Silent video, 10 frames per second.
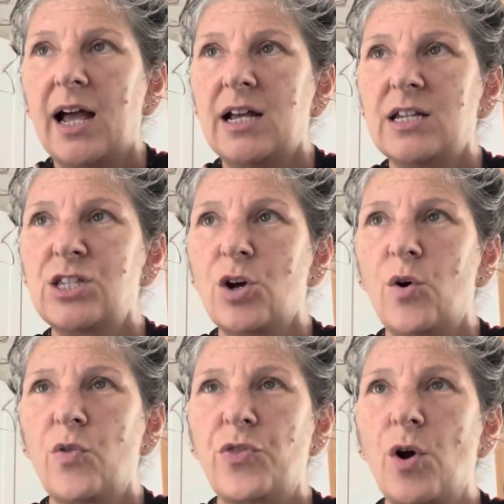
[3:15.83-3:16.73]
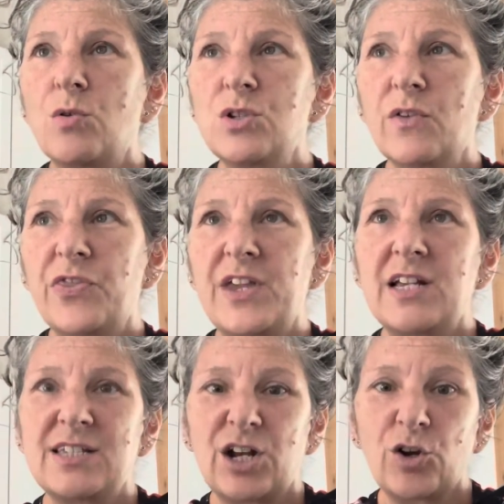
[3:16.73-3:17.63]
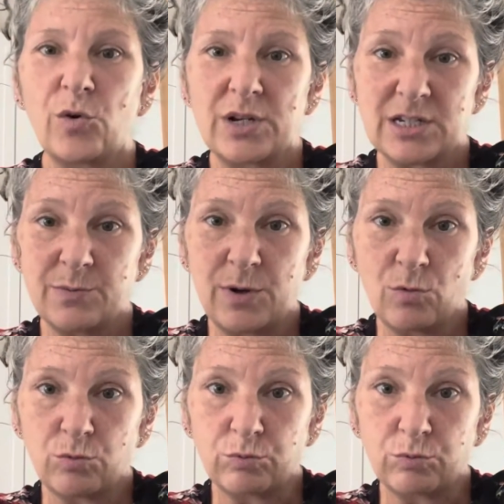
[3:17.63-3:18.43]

So those are things that are going to be